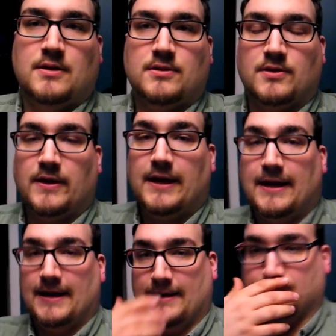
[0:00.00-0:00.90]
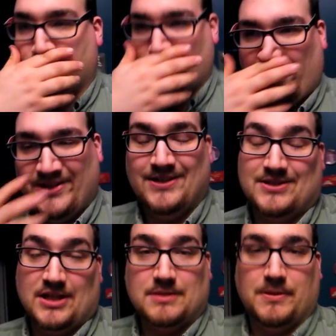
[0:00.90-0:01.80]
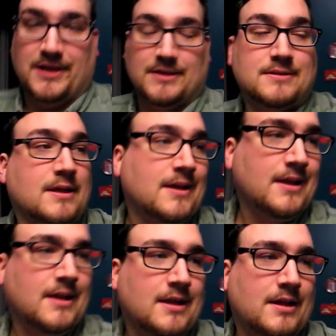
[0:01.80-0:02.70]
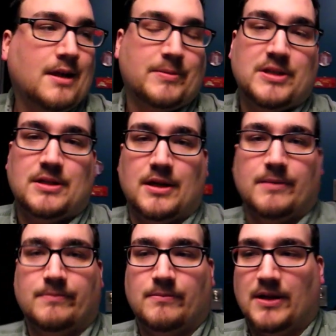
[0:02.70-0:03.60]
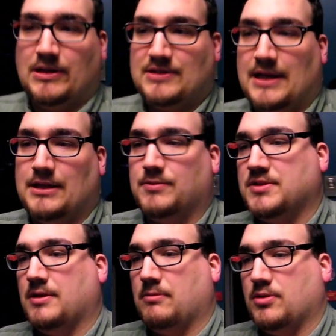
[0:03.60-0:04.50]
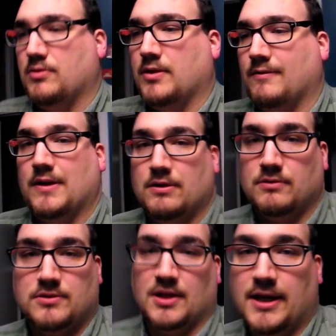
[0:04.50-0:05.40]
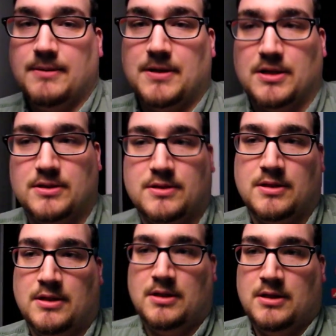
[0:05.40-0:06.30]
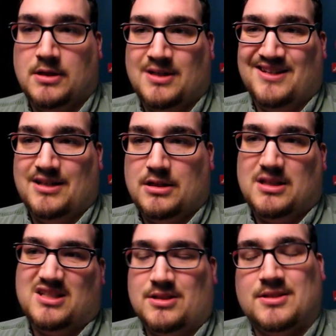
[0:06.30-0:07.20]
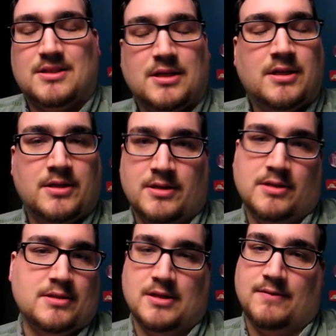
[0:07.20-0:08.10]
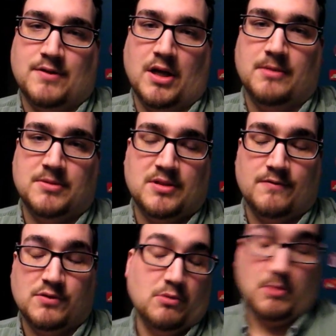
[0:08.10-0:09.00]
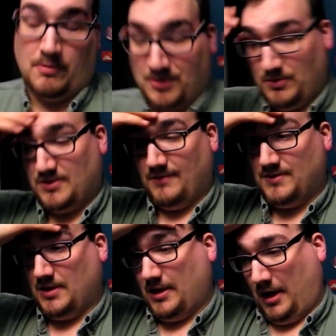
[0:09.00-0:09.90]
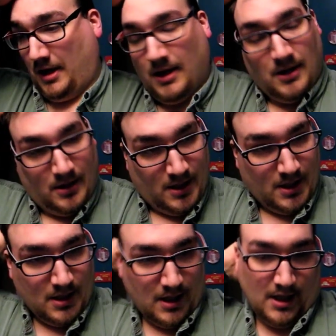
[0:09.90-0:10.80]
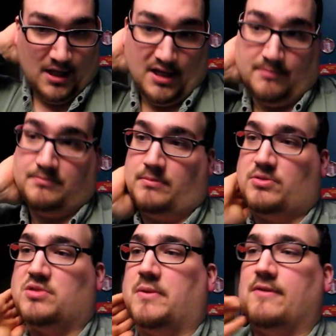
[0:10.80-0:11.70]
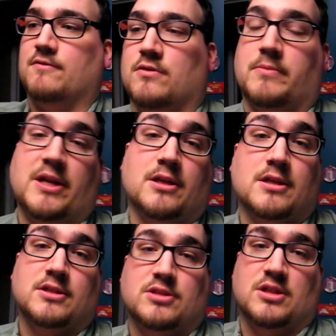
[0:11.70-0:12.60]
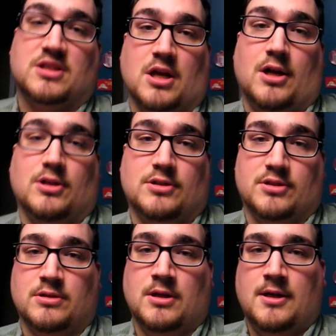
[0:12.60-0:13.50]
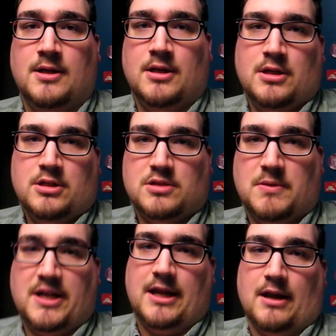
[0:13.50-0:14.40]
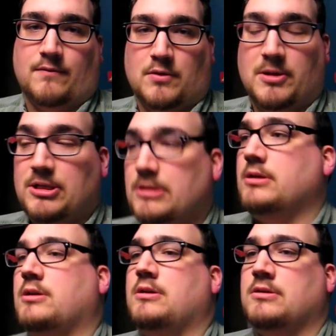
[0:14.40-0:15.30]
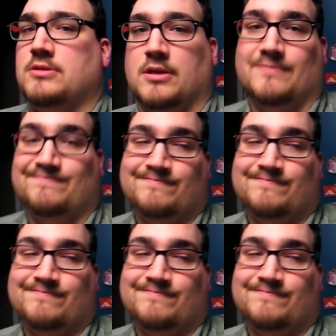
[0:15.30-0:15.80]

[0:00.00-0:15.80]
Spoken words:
So, hey, changed plans a bit. I sadly wasn't able to do any videos today because I just didn't have time and stuff, so I'll probably do stuff Sunday. I'm just waiting for Amanda because she just called and just want to hang out for a bit. So,